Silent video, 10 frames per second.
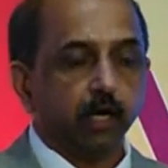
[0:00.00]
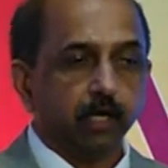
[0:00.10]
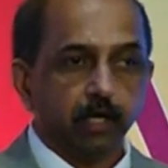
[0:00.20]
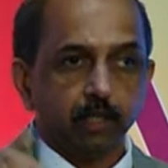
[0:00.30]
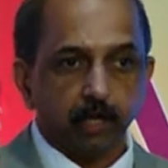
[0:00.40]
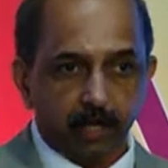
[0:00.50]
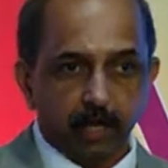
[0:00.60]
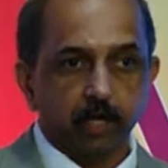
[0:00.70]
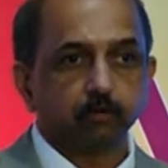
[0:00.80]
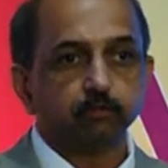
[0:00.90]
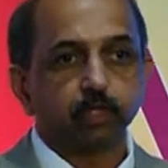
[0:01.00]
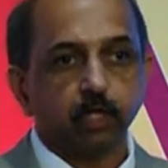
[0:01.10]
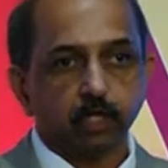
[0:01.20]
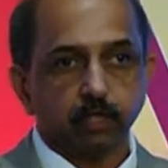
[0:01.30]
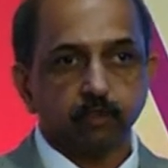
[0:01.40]
until the end
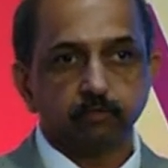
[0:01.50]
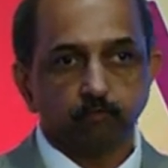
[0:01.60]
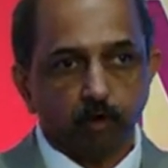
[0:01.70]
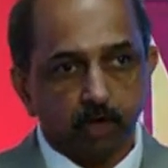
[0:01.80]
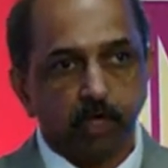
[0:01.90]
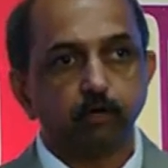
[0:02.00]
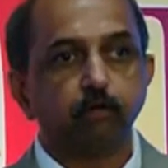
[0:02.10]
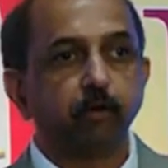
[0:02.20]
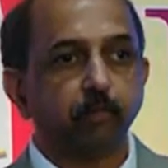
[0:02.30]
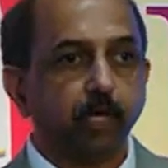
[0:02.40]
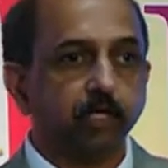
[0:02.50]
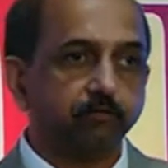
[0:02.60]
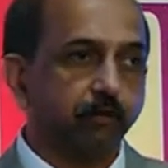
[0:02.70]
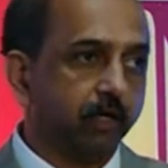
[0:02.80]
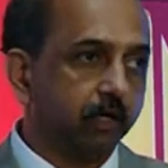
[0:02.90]
user is wanting to repair
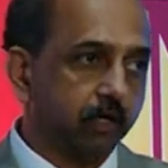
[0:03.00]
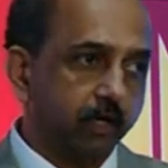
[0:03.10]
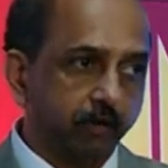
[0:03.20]
his vehicle